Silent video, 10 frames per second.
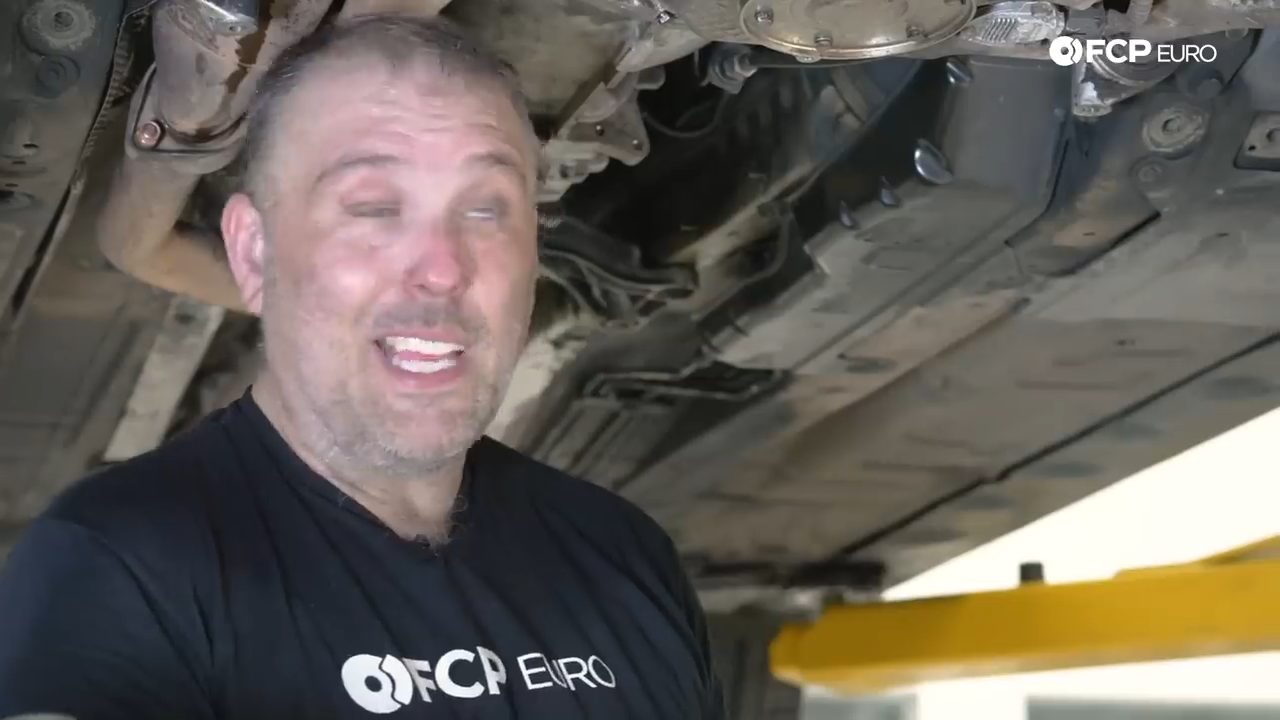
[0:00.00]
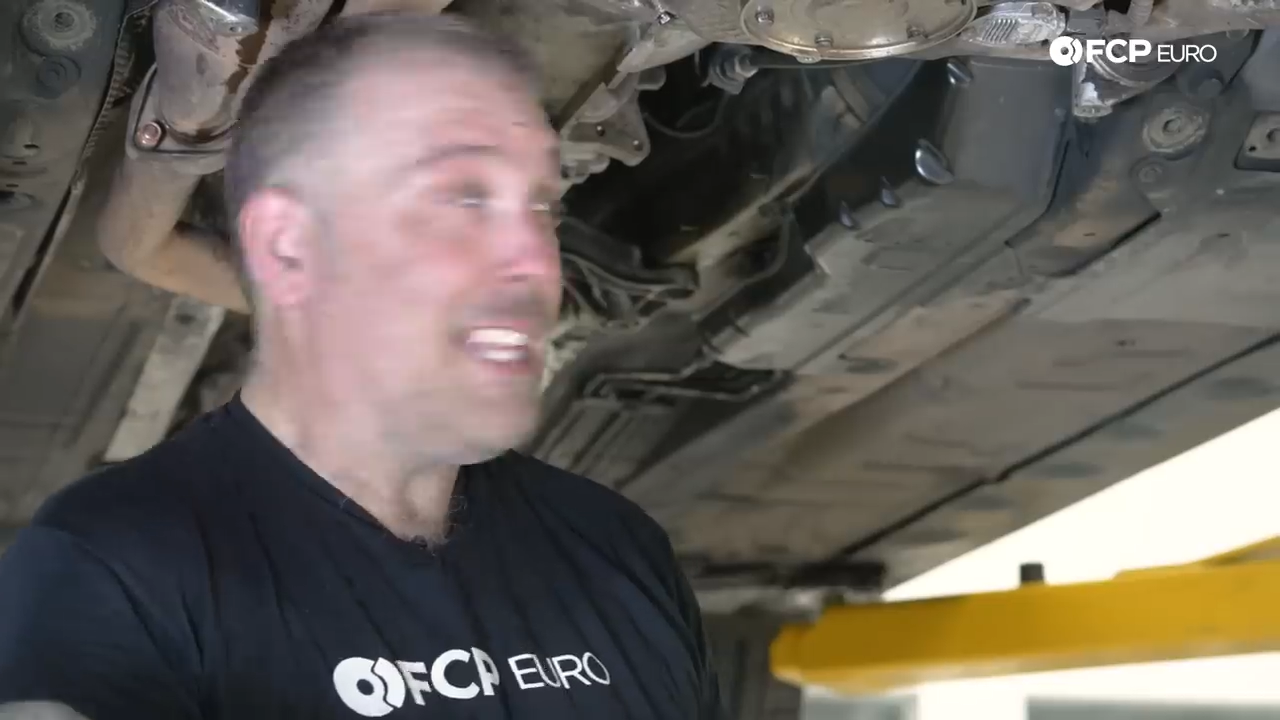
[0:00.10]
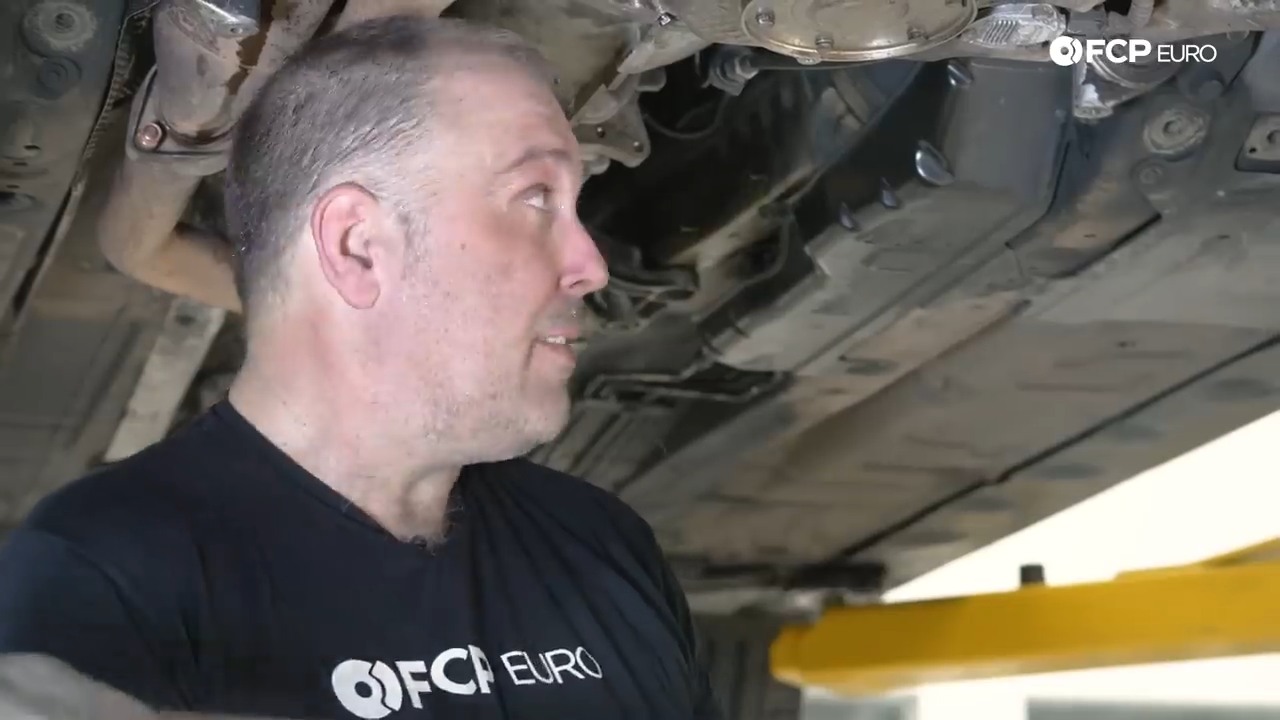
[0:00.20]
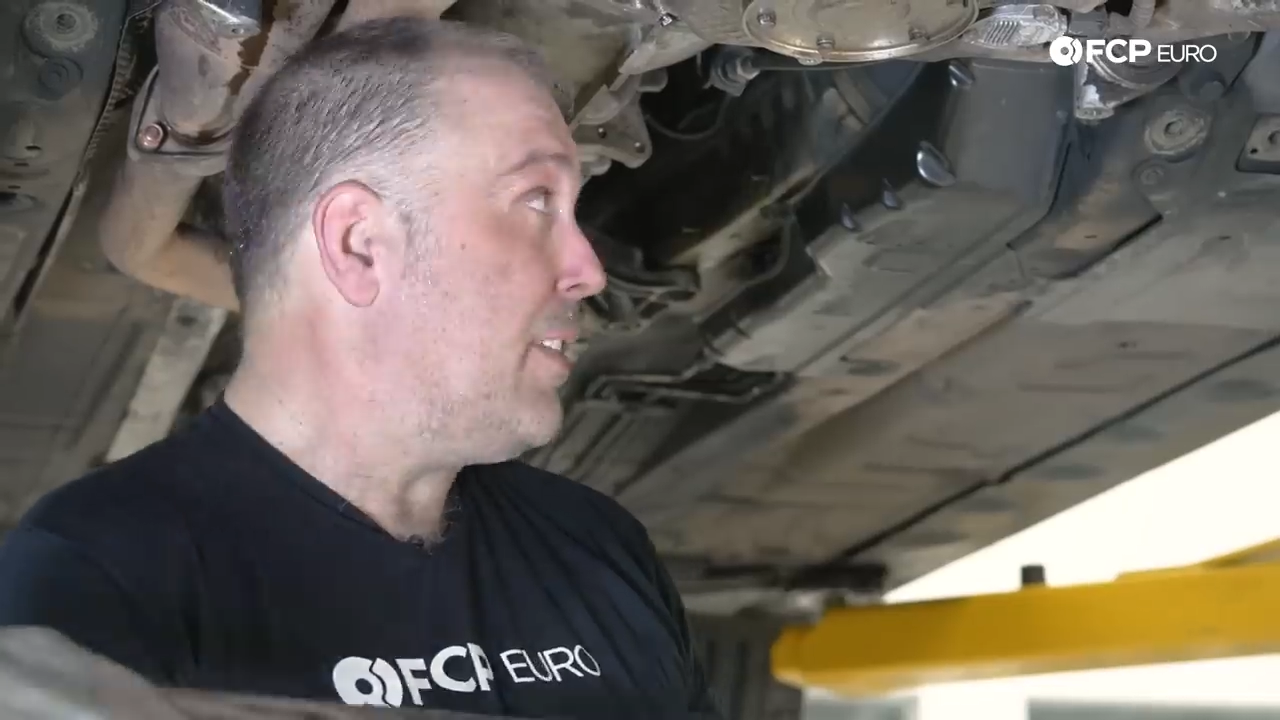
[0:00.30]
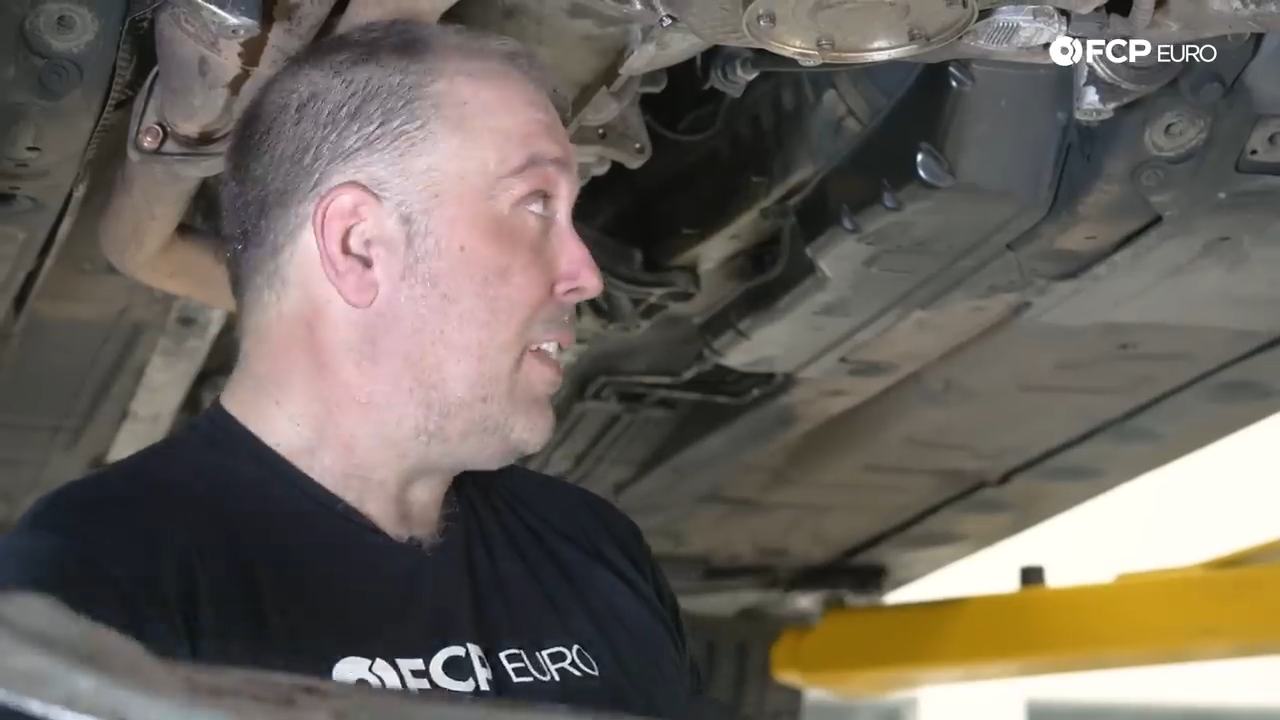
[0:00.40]

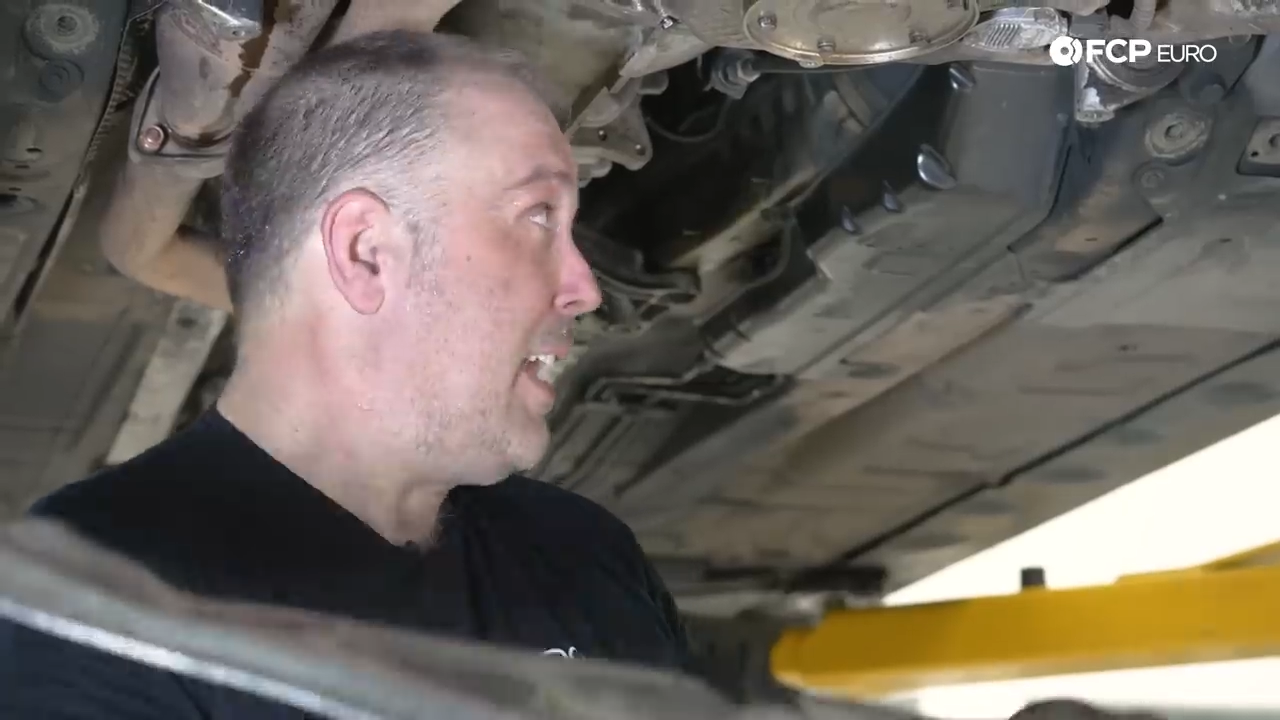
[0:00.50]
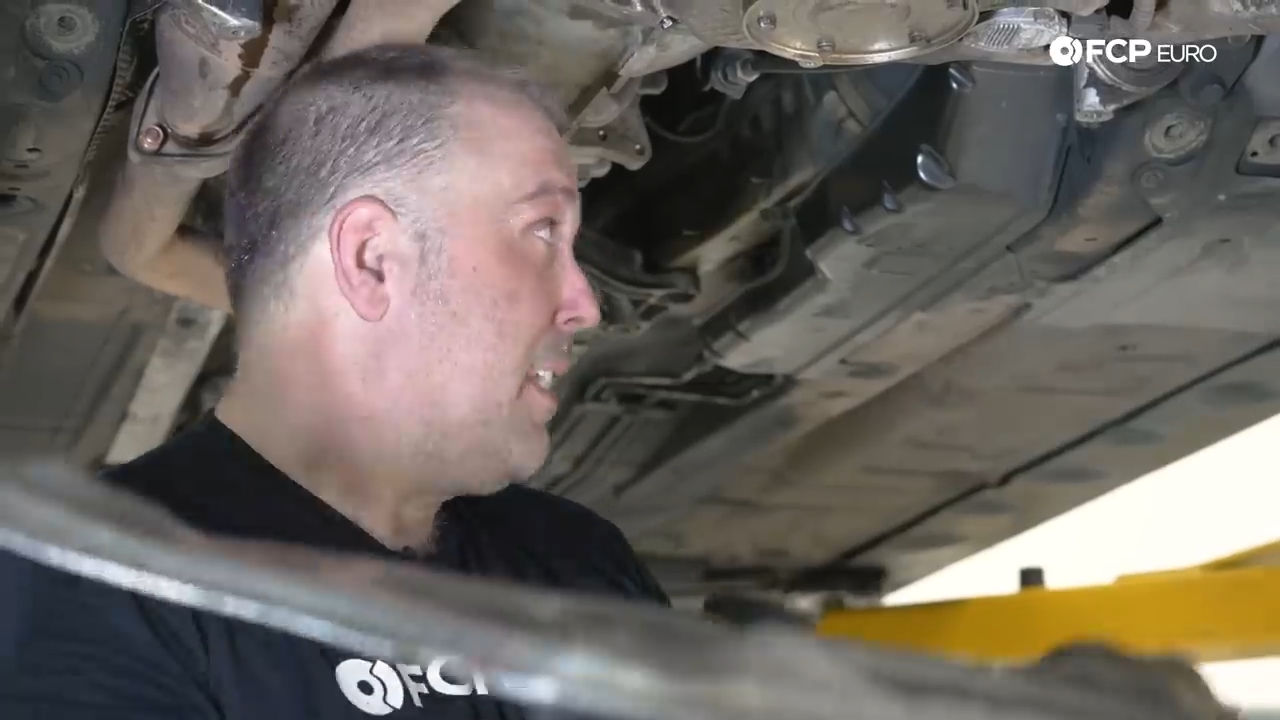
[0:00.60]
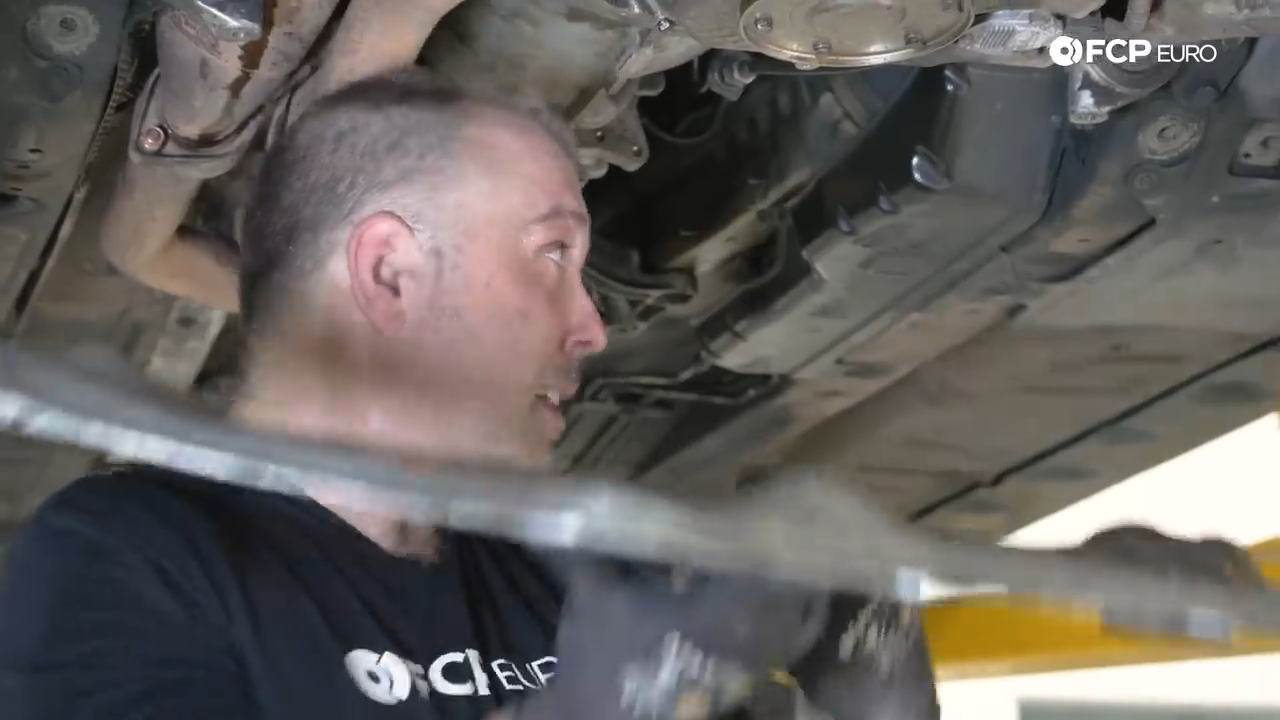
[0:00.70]
end of the line.